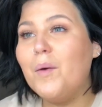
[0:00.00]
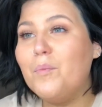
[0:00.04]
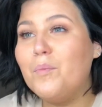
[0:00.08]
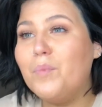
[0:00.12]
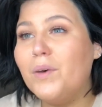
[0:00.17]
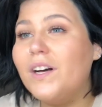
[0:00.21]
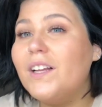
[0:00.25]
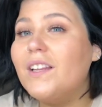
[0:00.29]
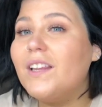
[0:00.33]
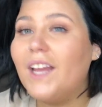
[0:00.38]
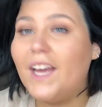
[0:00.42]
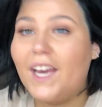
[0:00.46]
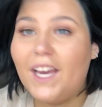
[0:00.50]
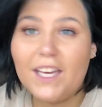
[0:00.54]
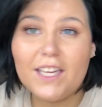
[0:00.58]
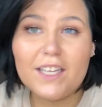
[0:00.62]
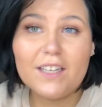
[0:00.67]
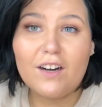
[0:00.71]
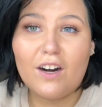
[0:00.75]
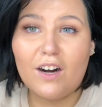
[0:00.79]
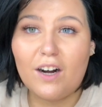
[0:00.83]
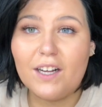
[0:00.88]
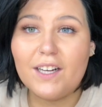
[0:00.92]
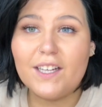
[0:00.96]
But
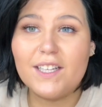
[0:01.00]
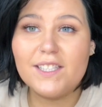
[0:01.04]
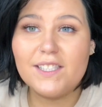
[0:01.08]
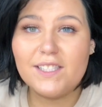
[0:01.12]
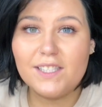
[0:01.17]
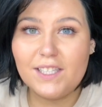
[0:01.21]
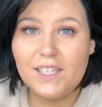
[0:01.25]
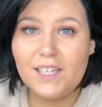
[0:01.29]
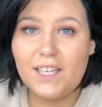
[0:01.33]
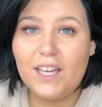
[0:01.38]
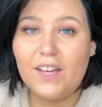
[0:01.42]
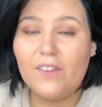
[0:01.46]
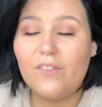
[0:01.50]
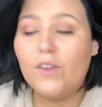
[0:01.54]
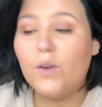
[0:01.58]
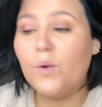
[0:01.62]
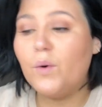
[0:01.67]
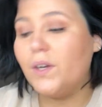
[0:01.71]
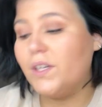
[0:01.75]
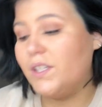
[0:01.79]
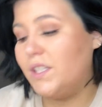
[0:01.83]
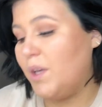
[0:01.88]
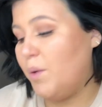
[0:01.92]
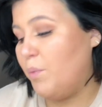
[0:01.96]
like, honestly, if you
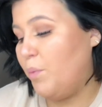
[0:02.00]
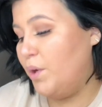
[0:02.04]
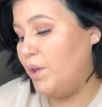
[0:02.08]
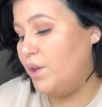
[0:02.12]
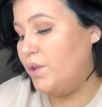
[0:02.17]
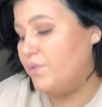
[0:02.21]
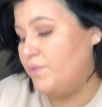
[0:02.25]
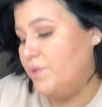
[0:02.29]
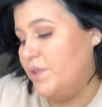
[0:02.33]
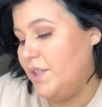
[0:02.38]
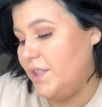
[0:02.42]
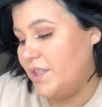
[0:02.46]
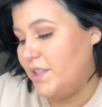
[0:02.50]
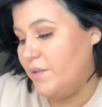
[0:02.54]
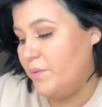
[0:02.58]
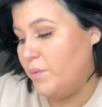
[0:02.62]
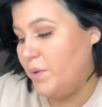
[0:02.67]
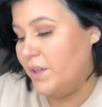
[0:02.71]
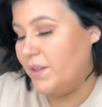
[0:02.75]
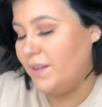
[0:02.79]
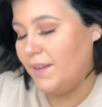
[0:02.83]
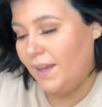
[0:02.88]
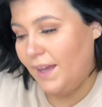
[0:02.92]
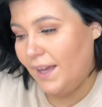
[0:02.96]
are someone who doesn't
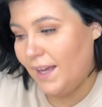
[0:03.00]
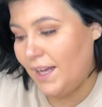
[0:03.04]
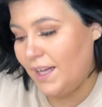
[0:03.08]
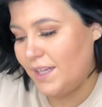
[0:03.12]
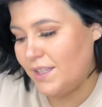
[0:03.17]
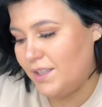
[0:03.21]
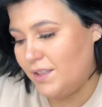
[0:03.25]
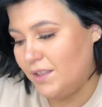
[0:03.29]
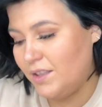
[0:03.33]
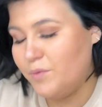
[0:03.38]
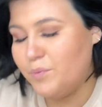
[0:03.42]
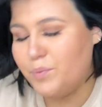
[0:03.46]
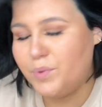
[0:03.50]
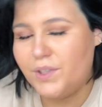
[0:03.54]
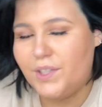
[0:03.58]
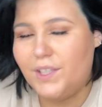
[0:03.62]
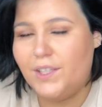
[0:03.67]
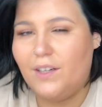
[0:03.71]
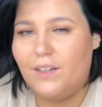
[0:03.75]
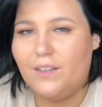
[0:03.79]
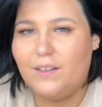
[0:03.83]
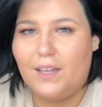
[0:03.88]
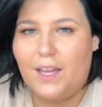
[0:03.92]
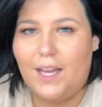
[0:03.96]
want the hassle of
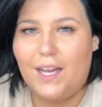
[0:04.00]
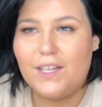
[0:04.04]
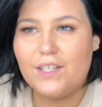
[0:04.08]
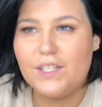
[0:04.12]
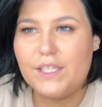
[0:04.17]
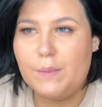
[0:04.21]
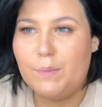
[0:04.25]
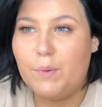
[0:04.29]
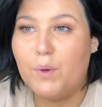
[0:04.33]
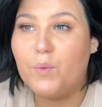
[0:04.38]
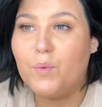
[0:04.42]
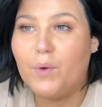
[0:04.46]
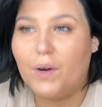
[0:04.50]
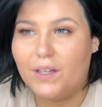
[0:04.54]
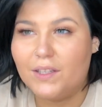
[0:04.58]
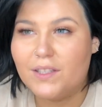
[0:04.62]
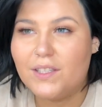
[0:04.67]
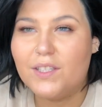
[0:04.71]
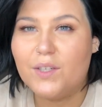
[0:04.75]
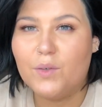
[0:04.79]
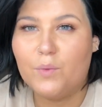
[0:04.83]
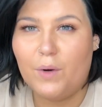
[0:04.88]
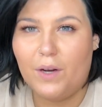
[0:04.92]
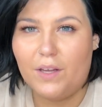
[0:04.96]
putting on lashes but
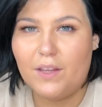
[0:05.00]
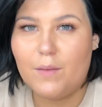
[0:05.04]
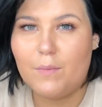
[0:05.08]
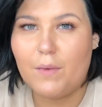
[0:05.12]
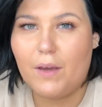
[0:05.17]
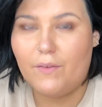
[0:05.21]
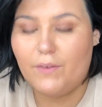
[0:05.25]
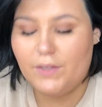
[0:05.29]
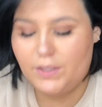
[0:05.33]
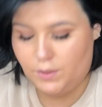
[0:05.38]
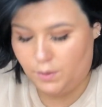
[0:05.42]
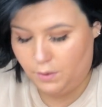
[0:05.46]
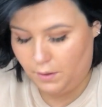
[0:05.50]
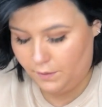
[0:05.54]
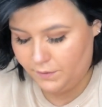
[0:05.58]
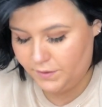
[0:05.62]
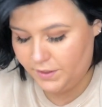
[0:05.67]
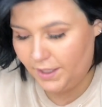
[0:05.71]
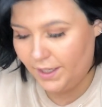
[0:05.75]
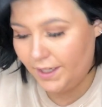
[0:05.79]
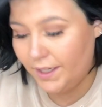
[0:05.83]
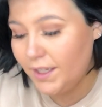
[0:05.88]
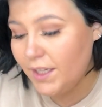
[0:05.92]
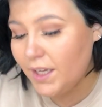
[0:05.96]
wants to wear them every so
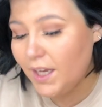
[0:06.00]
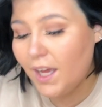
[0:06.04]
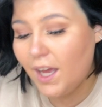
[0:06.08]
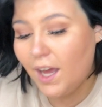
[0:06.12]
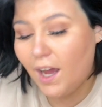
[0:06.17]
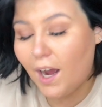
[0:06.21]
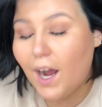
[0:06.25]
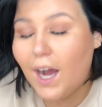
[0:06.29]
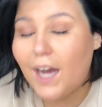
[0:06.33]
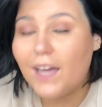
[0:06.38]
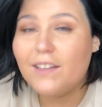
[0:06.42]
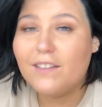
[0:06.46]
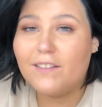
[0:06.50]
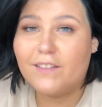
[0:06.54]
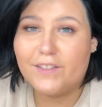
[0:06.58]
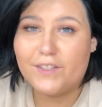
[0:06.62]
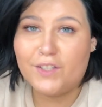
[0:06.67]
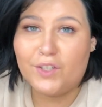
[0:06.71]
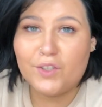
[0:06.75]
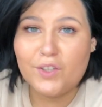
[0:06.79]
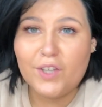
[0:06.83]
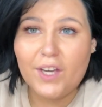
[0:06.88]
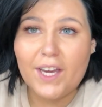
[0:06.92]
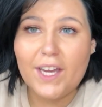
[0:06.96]
often, I think these
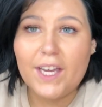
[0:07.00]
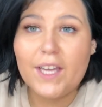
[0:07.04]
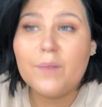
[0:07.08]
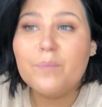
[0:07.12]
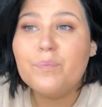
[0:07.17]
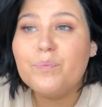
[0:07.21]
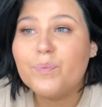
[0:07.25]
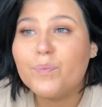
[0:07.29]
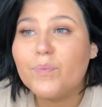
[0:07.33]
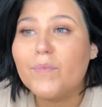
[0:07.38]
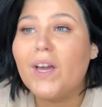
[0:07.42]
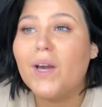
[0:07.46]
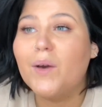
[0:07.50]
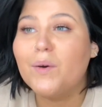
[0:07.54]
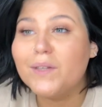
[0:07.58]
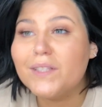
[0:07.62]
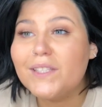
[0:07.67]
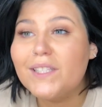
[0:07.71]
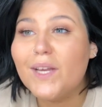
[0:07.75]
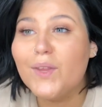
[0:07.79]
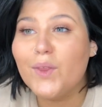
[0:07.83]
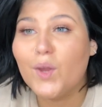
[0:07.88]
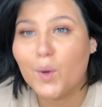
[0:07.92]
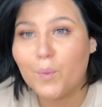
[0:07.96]
are great. I
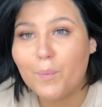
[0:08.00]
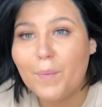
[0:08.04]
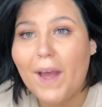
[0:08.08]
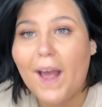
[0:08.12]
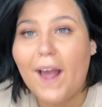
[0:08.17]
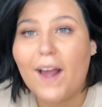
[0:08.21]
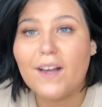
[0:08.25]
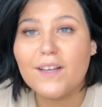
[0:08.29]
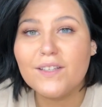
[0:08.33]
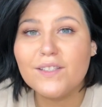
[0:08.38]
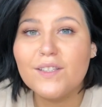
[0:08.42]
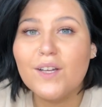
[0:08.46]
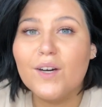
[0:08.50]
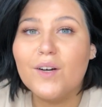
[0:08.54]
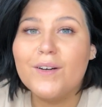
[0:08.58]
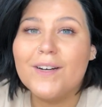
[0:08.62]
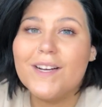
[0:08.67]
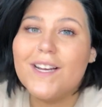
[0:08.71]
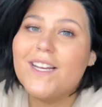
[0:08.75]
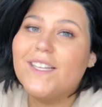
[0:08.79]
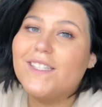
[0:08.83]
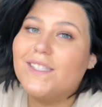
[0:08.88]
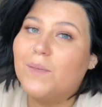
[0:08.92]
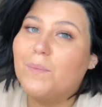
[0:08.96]
would say their max though
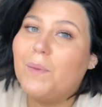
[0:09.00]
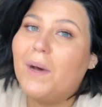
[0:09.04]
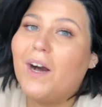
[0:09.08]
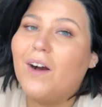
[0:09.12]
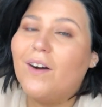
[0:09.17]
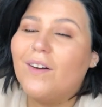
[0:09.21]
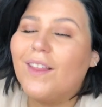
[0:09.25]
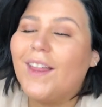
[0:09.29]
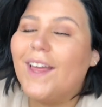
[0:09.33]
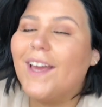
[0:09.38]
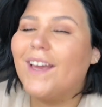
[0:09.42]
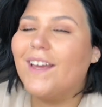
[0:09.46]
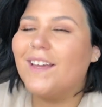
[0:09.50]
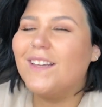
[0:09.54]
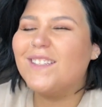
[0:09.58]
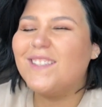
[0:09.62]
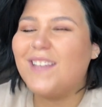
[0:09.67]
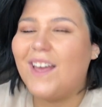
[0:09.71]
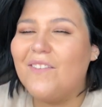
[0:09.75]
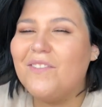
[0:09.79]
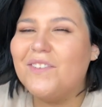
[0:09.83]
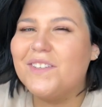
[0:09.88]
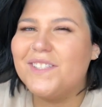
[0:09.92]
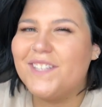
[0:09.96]
is about like
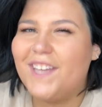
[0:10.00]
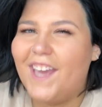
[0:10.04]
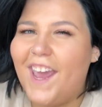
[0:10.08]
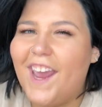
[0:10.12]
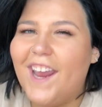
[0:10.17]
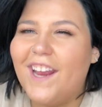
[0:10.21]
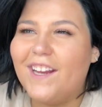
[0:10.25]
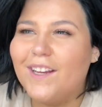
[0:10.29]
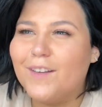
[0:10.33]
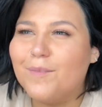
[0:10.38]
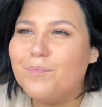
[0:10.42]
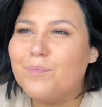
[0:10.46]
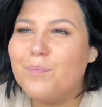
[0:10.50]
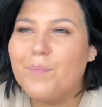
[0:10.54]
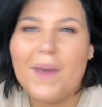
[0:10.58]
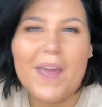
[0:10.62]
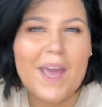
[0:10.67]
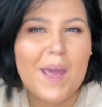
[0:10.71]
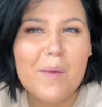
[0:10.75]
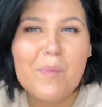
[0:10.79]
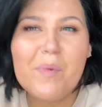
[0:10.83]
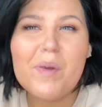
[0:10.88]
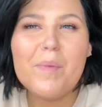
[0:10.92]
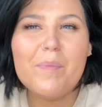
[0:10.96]
7 to 8,
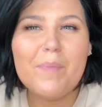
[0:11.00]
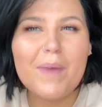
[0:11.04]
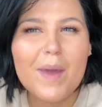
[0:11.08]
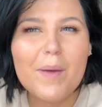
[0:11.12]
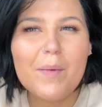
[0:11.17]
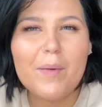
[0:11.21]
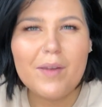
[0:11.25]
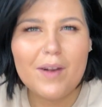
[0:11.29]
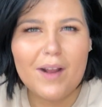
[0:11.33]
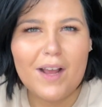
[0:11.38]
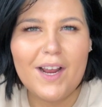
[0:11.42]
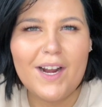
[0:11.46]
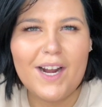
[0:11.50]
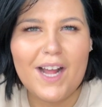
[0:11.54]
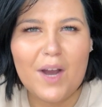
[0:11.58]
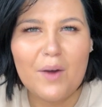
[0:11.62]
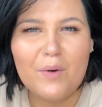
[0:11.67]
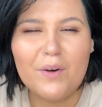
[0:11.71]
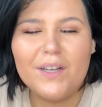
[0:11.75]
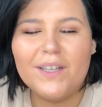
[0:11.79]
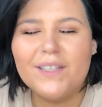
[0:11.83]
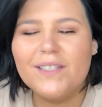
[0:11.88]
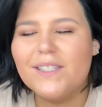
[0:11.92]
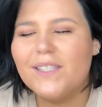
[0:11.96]
maybe 9
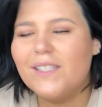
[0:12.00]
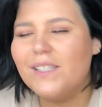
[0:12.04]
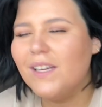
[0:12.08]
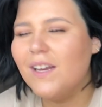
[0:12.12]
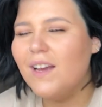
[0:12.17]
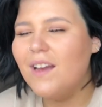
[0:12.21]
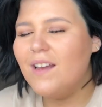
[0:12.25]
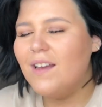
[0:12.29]
hours.